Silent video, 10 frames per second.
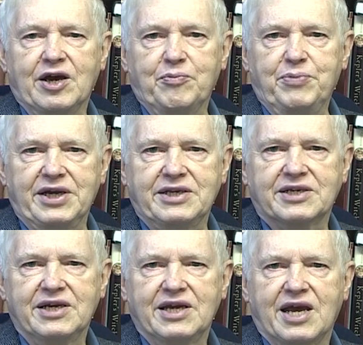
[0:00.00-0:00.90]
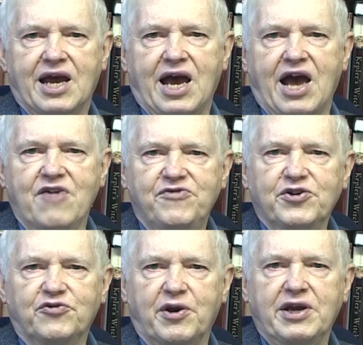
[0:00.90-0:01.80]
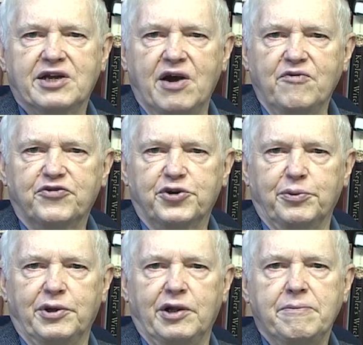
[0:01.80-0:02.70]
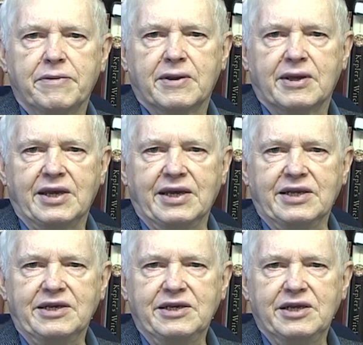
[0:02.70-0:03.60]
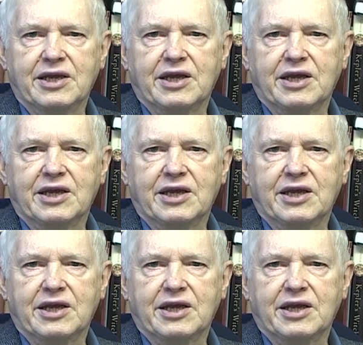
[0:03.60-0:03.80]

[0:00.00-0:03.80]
but I feel very comfortable in